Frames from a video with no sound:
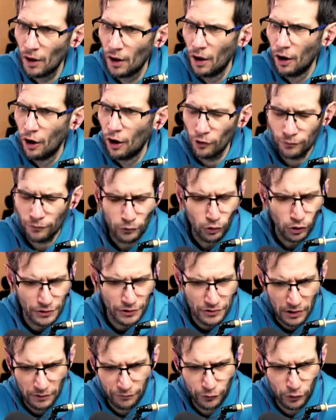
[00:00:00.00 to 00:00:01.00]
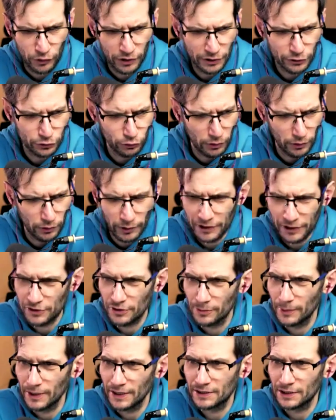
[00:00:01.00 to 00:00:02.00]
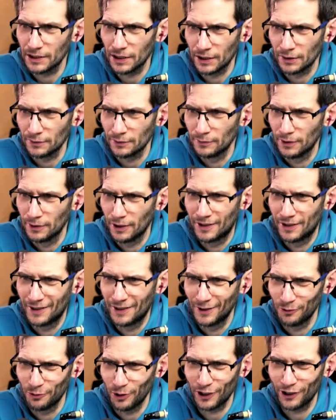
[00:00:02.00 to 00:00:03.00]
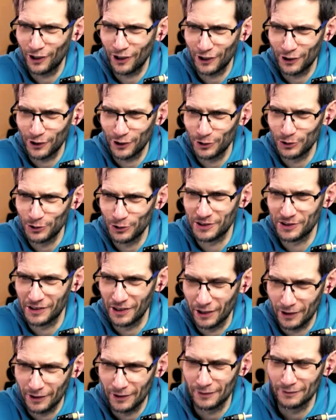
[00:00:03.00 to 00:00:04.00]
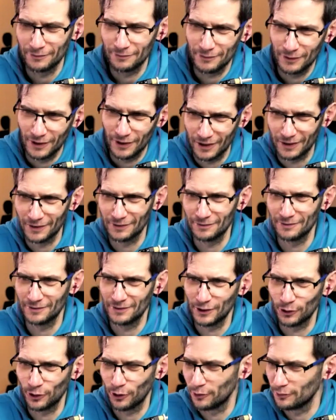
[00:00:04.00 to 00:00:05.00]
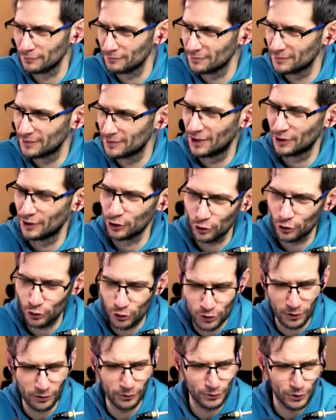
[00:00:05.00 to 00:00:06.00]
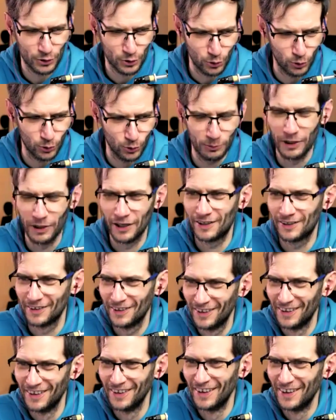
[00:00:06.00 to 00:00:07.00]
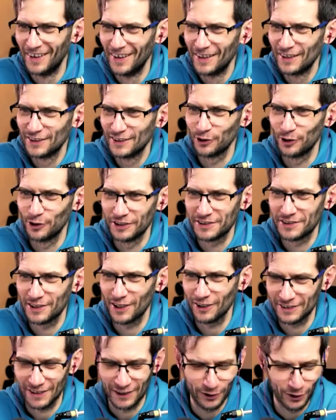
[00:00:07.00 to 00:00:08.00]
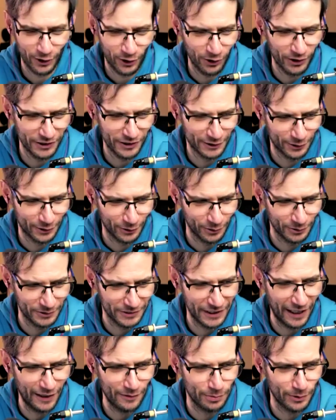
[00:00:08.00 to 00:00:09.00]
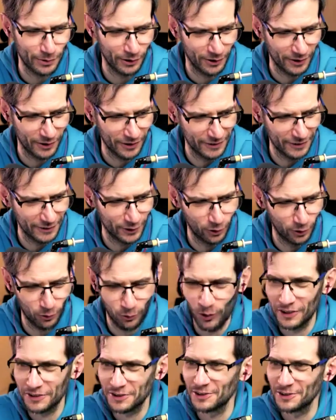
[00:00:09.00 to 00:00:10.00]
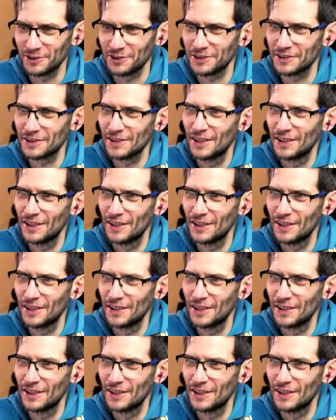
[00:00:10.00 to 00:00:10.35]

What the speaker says: Of course, if you need to arrange a meeting, we're gonna use the usual Zoom. So it's not that you're going to type your questions.